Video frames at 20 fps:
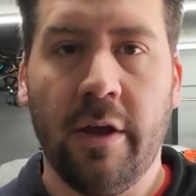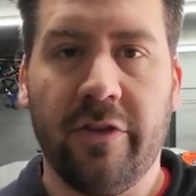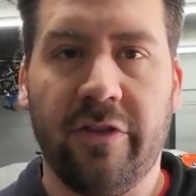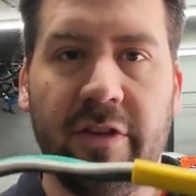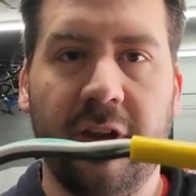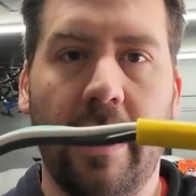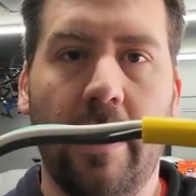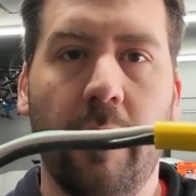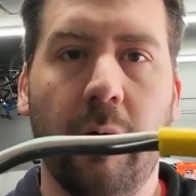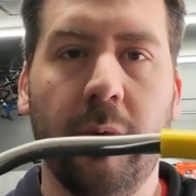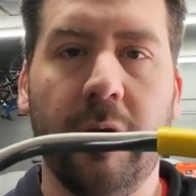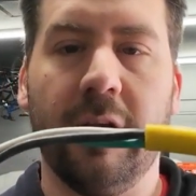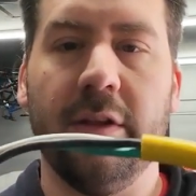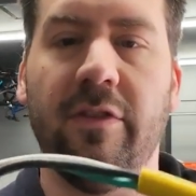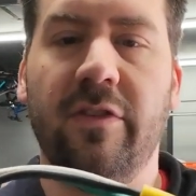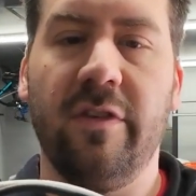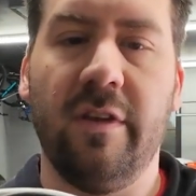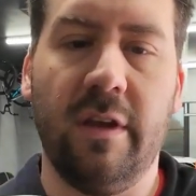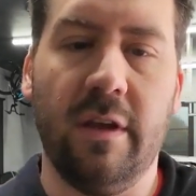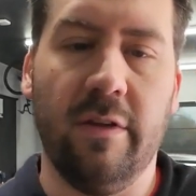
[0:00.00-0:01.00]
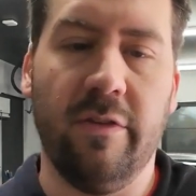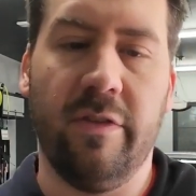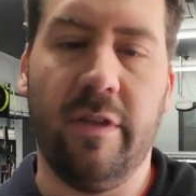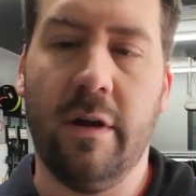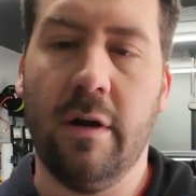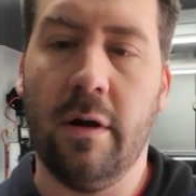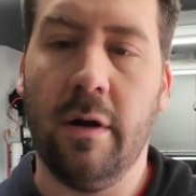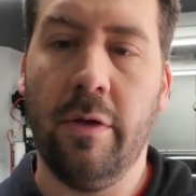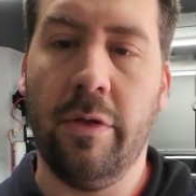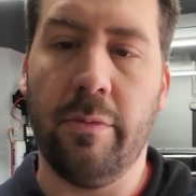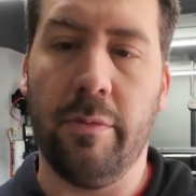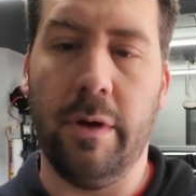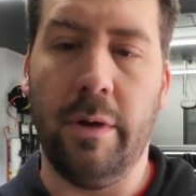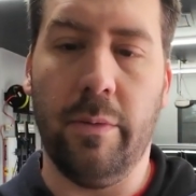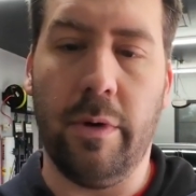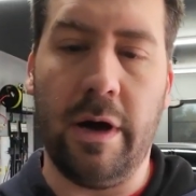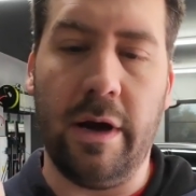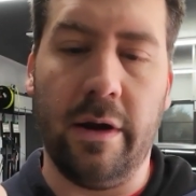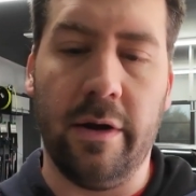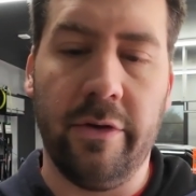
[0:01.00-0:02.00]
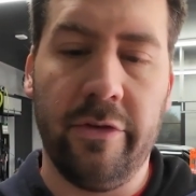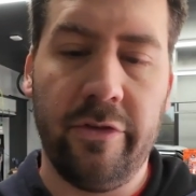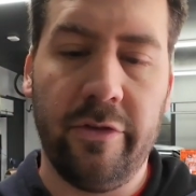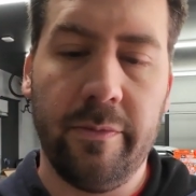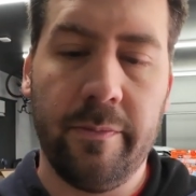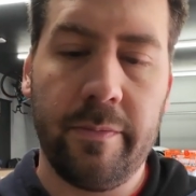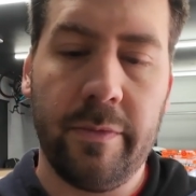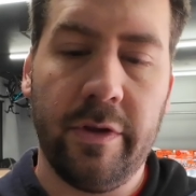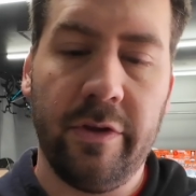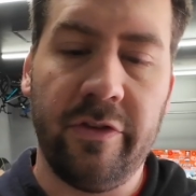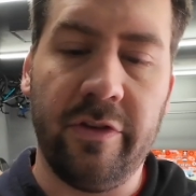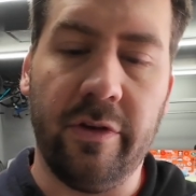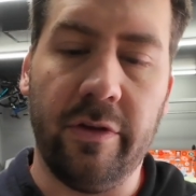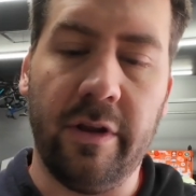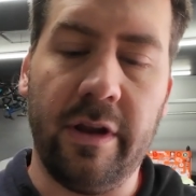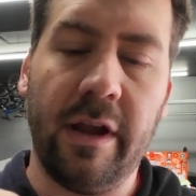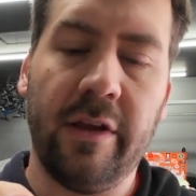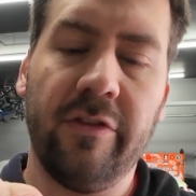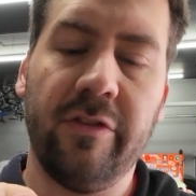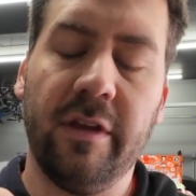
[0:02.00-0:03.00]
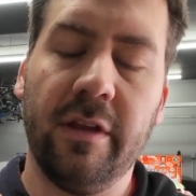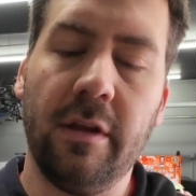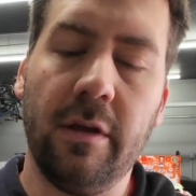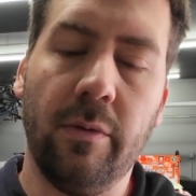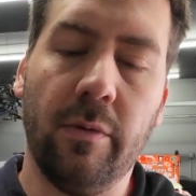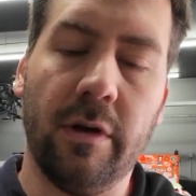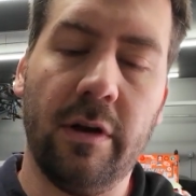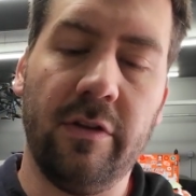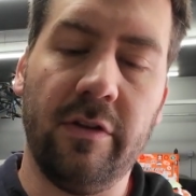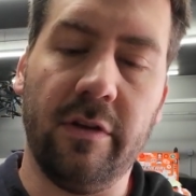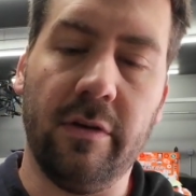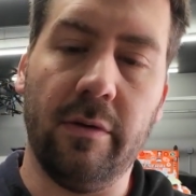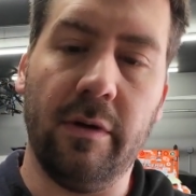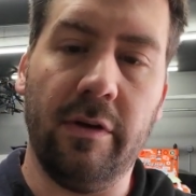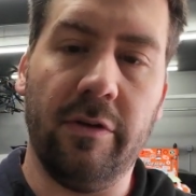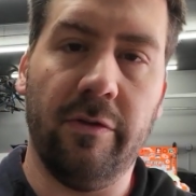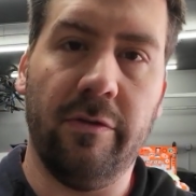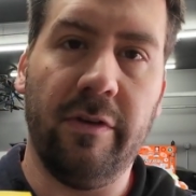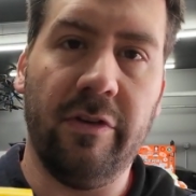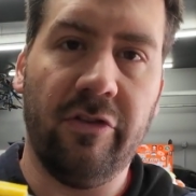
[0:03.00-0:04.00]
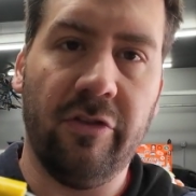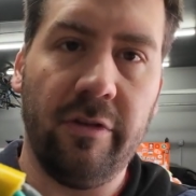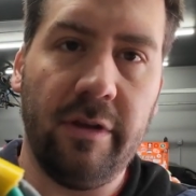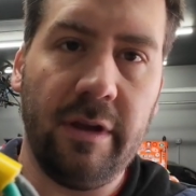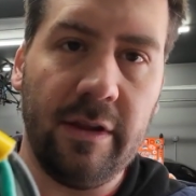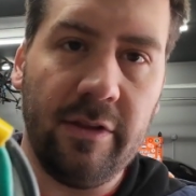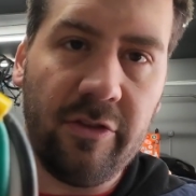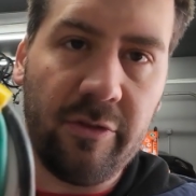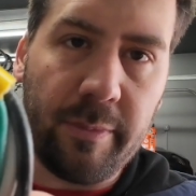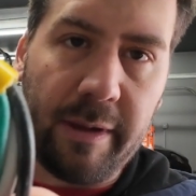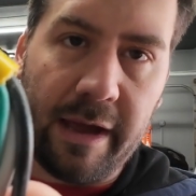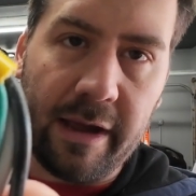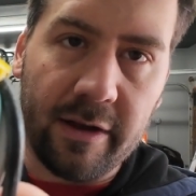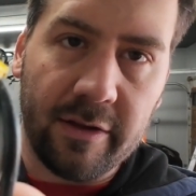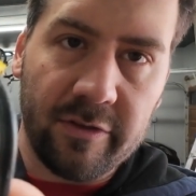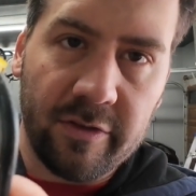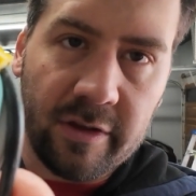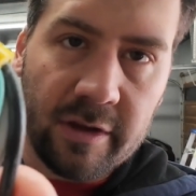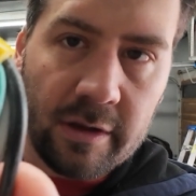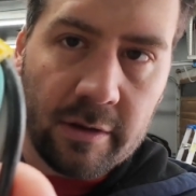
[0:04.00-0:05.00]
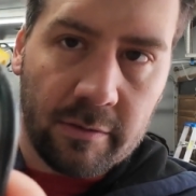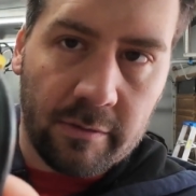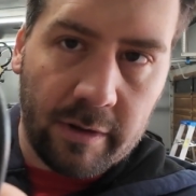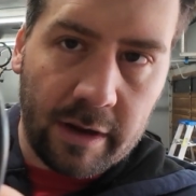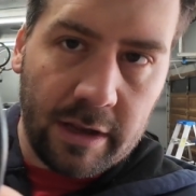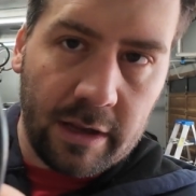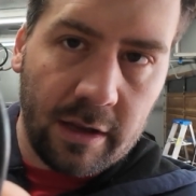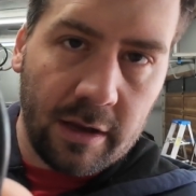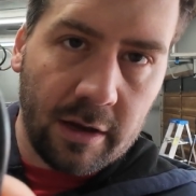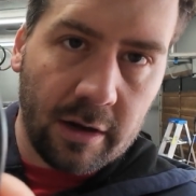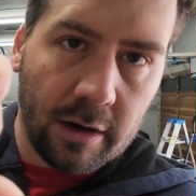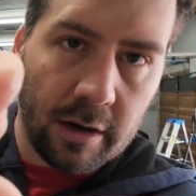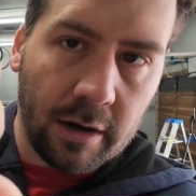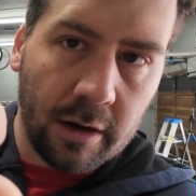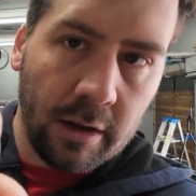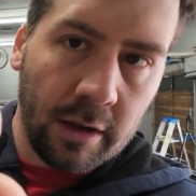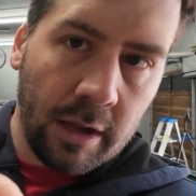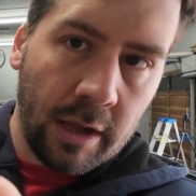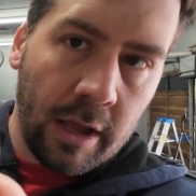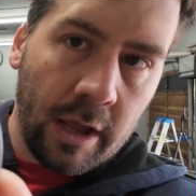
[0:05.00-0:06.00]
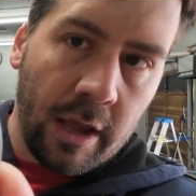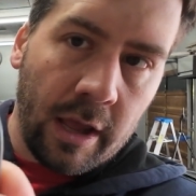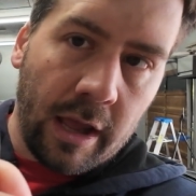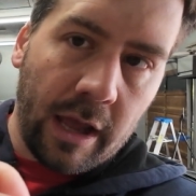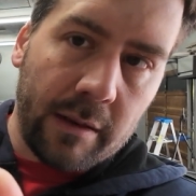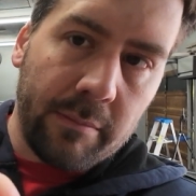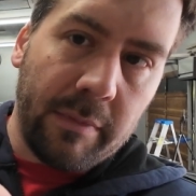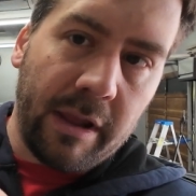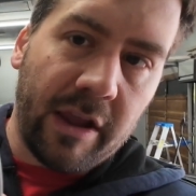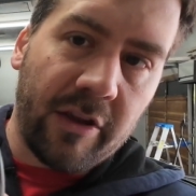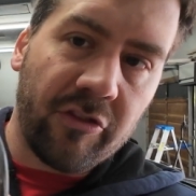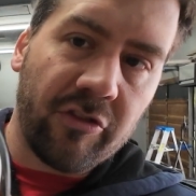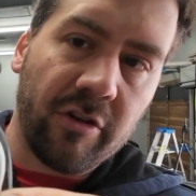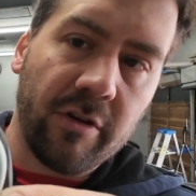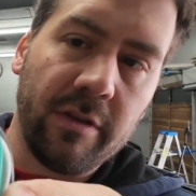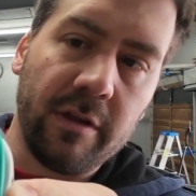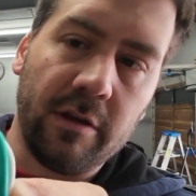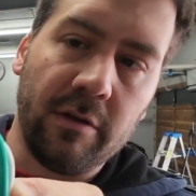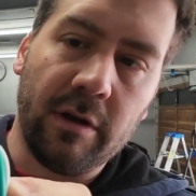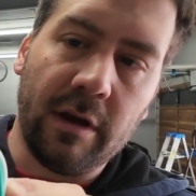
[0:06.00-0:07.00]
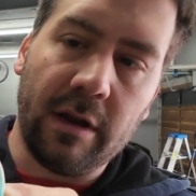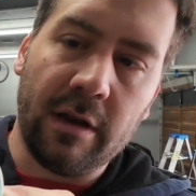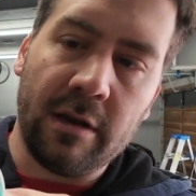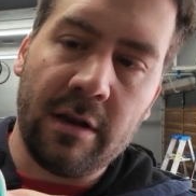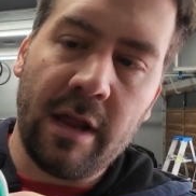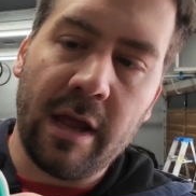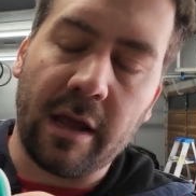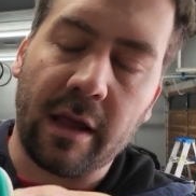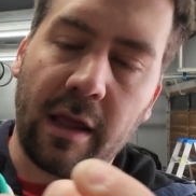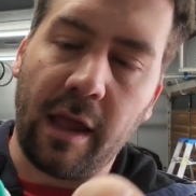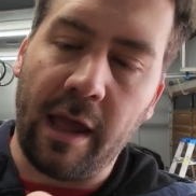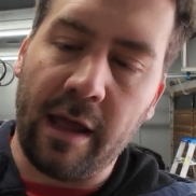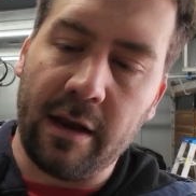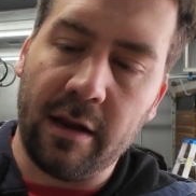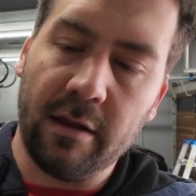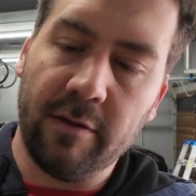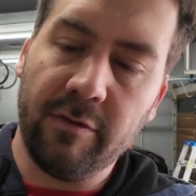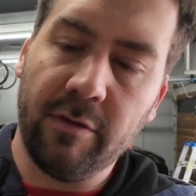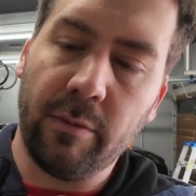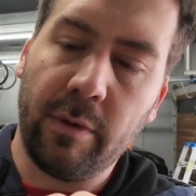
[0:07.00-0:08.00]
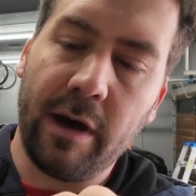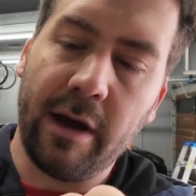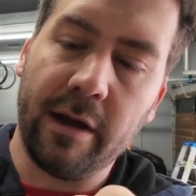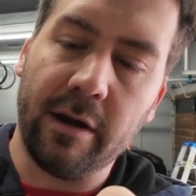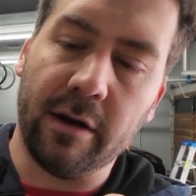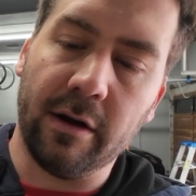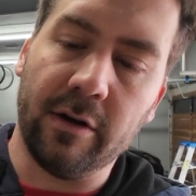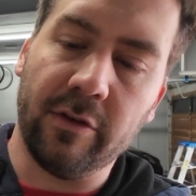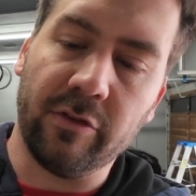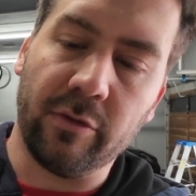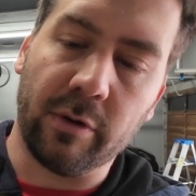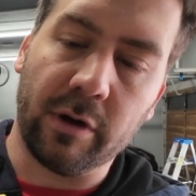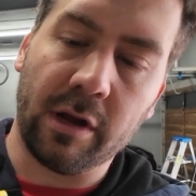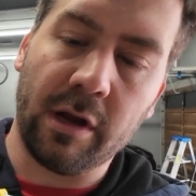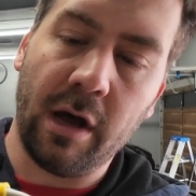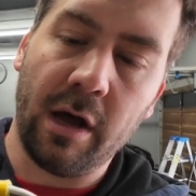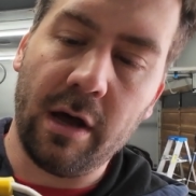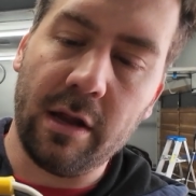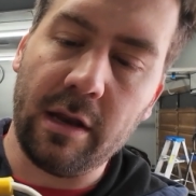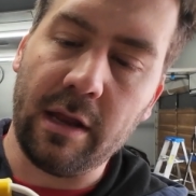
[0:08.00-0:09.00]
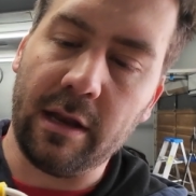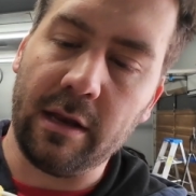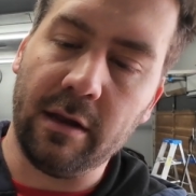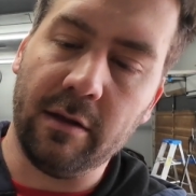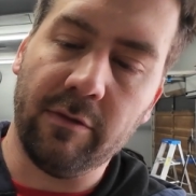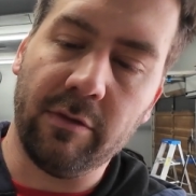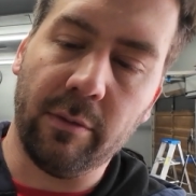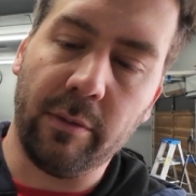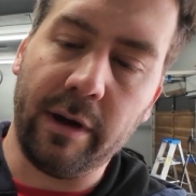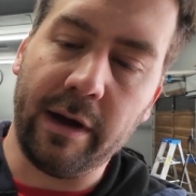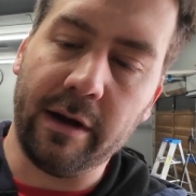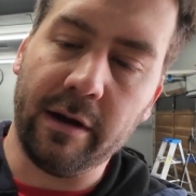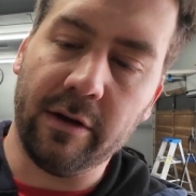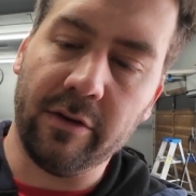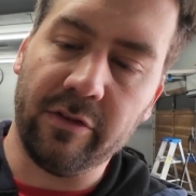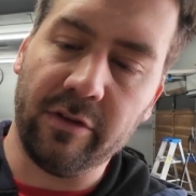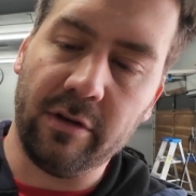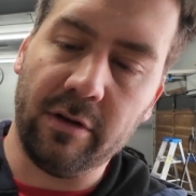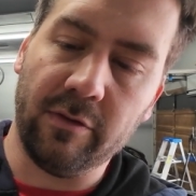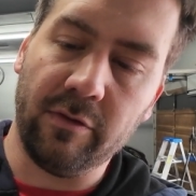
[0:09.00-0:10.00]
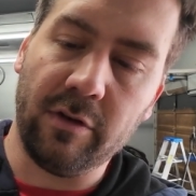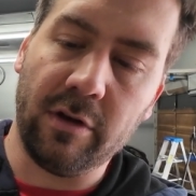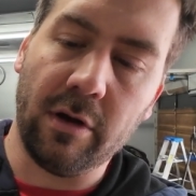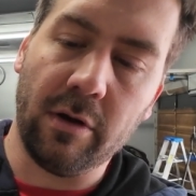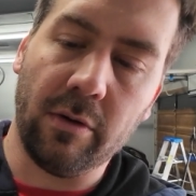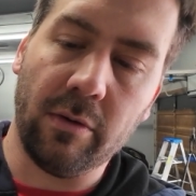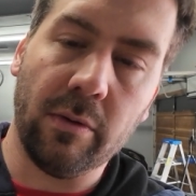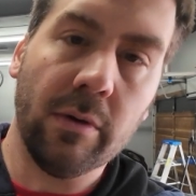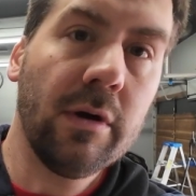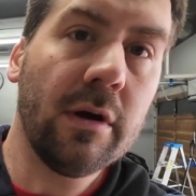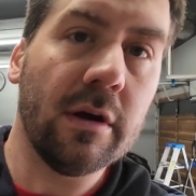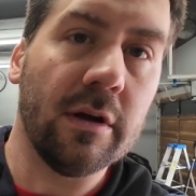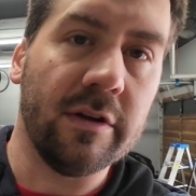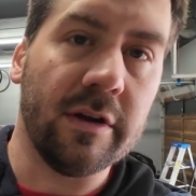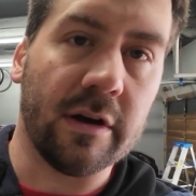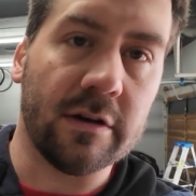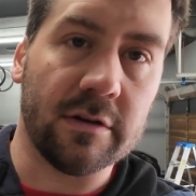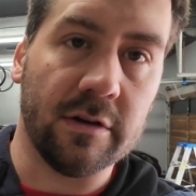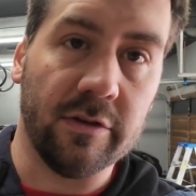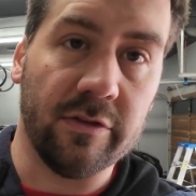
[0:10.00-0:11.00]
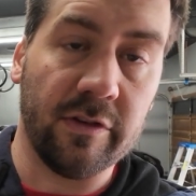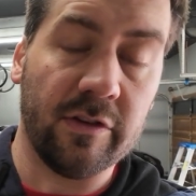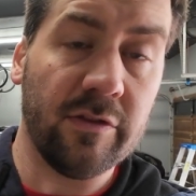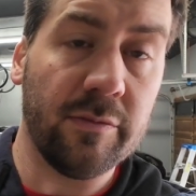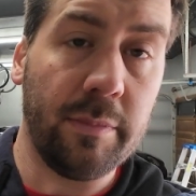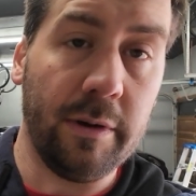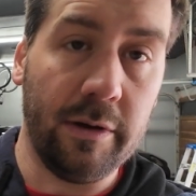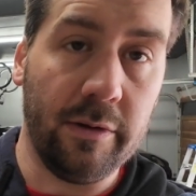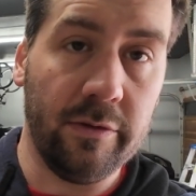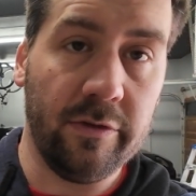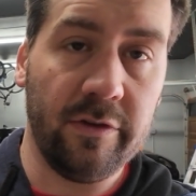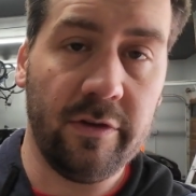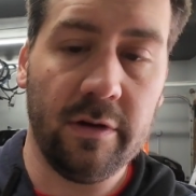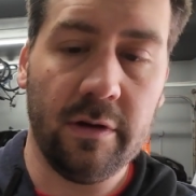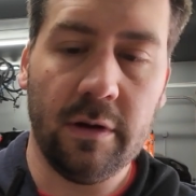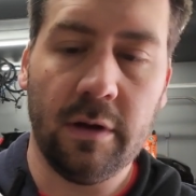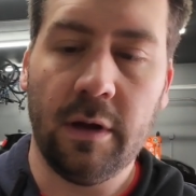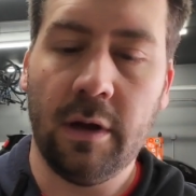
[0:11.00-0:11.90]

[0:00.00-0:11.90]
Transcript: So now what we can see is there are three wires. So the next thing that you want to do is visually inspect right here and make sure that you didn't nick any of the wires or cut any of the wires and you have no conductors exposed.